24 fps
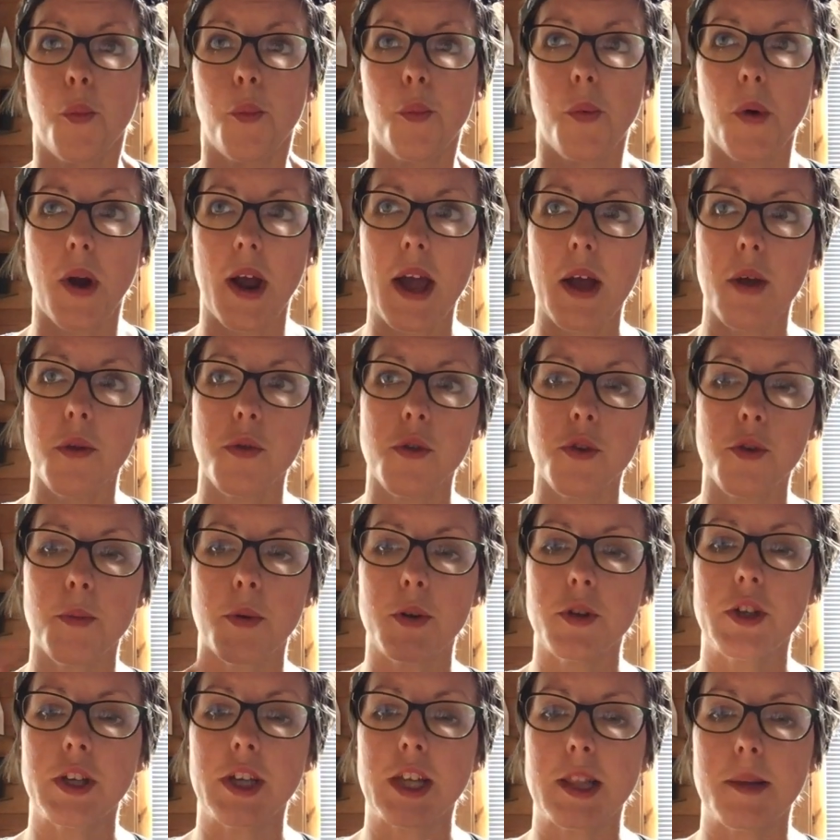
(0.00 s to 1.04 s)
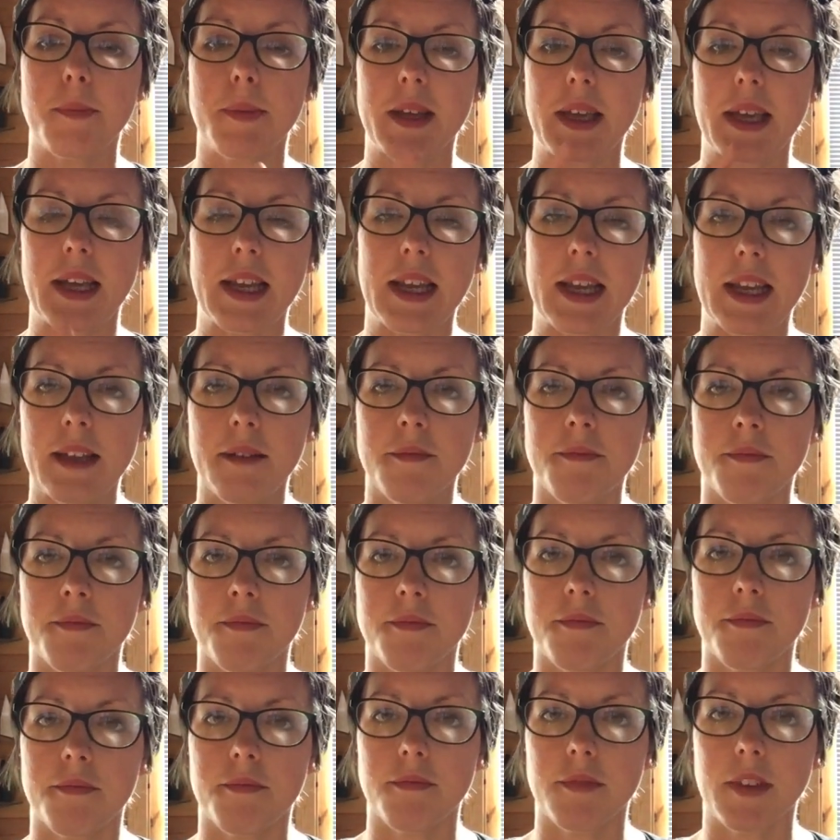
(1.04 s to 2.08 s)
Brown spotting at the beginning
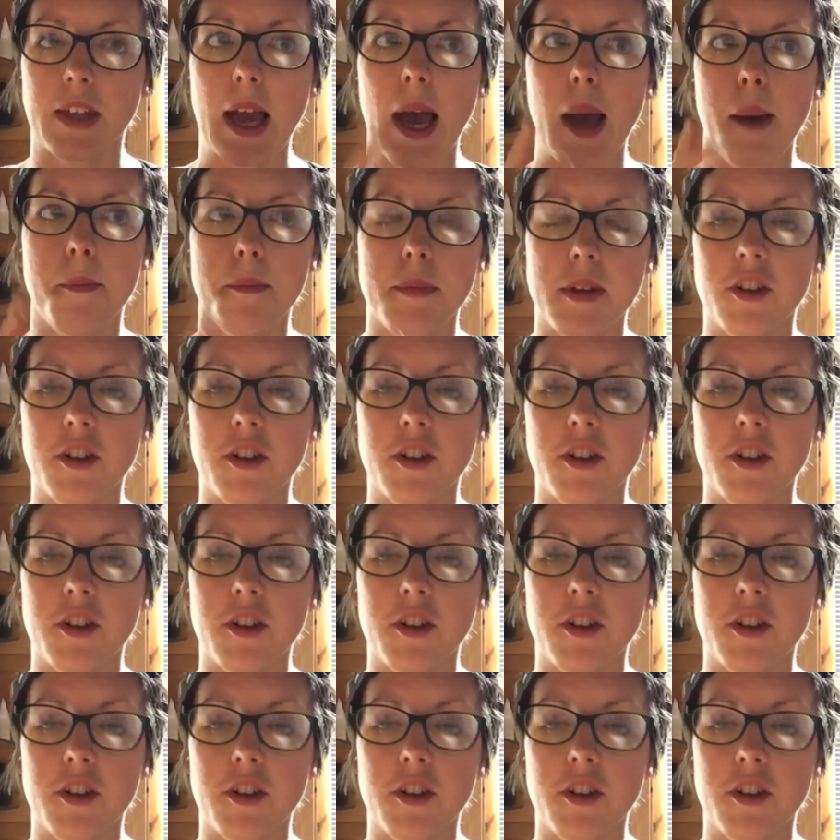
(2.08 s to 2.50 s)
can